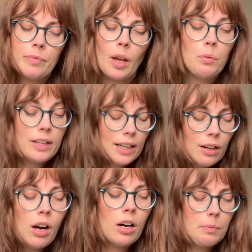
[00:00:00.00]
We got
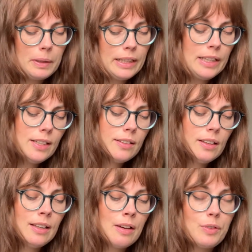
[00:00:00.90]
harmony,
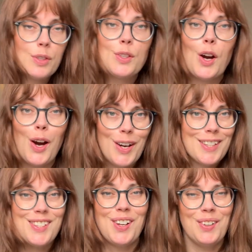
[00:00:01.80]
Lover's card,
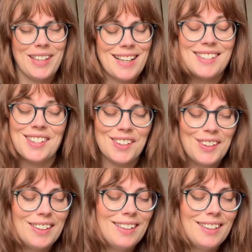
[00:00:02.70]
so that's good.